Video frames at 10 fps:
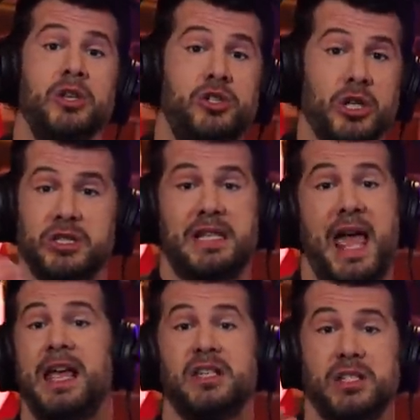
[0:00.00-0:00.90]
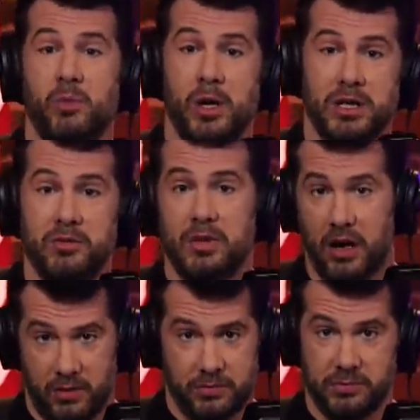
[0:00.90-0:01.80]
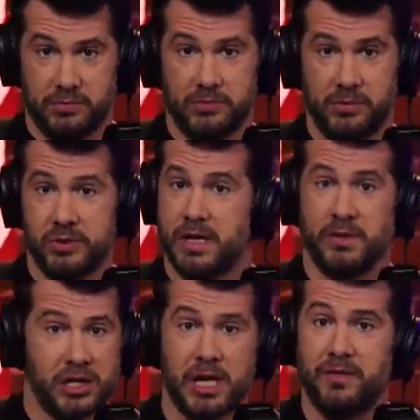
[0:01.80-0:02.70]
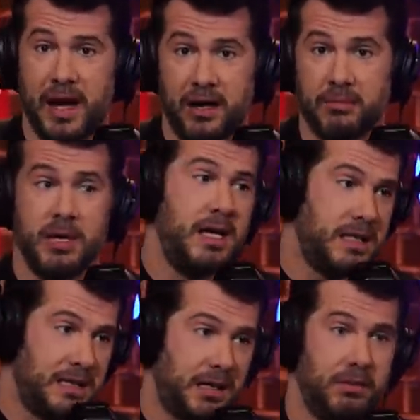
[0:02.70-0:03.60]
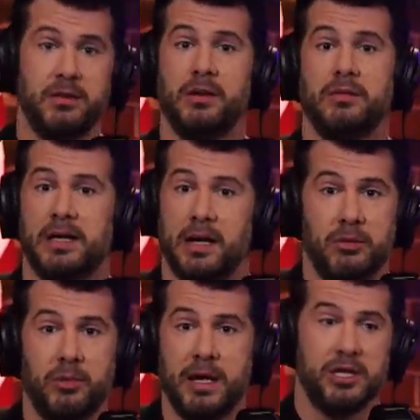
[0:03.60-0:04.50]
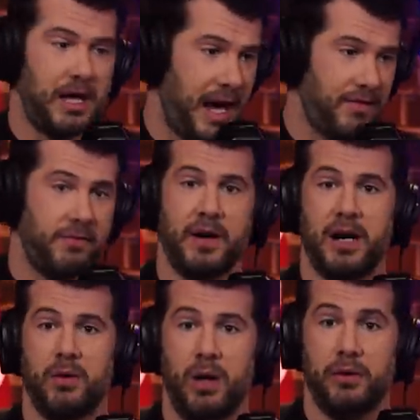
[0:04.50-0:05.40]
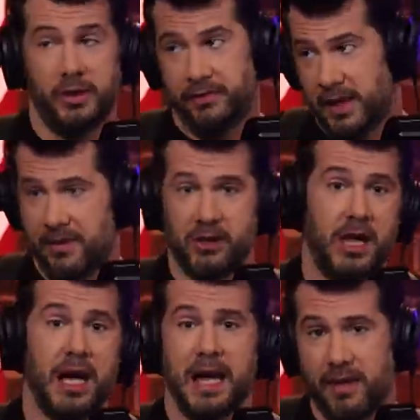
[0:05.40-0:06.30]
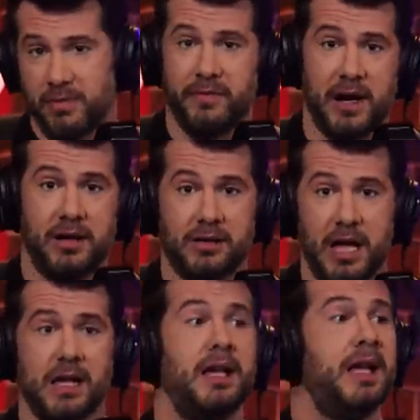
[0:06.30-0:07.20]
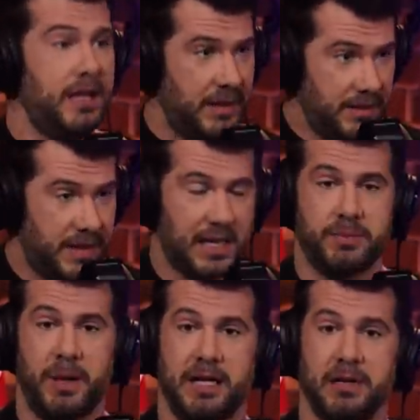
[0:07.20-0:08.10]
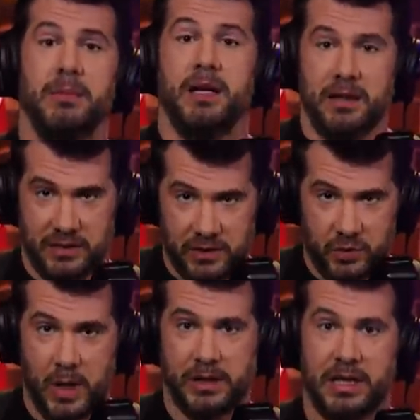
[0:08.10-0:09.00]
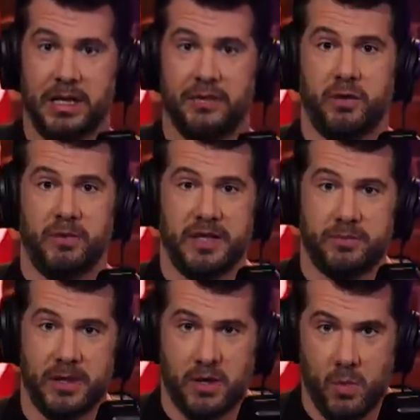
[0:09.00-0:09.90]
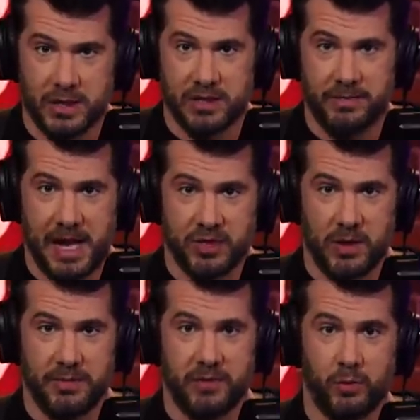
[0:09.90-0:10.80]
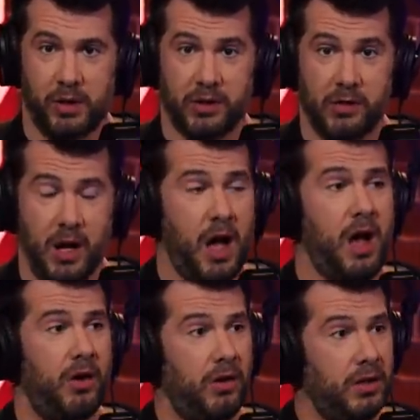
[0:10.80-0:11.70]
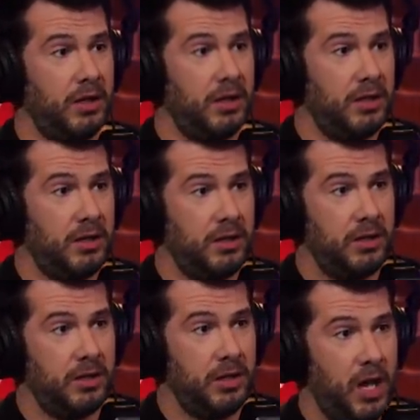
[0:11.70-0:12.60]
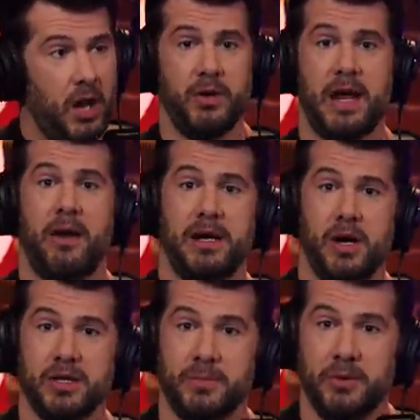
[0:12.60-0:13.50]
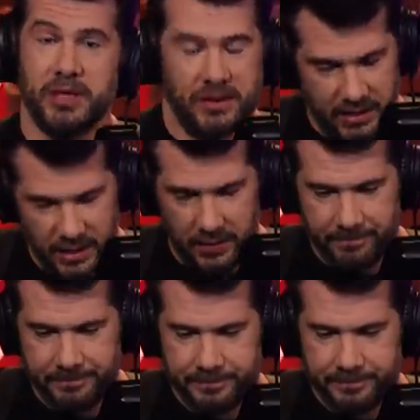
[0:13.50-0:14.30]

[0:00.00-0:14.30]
Just take someone you know who's never shot a firearm, take them to the range, have them fire a Walther. If they have a Glock, have them fire a Glock. Then explain to them, this is what the former vice president wants to ban as a weapon of war. They'll go, oh, now I know it's bullshit. There you go.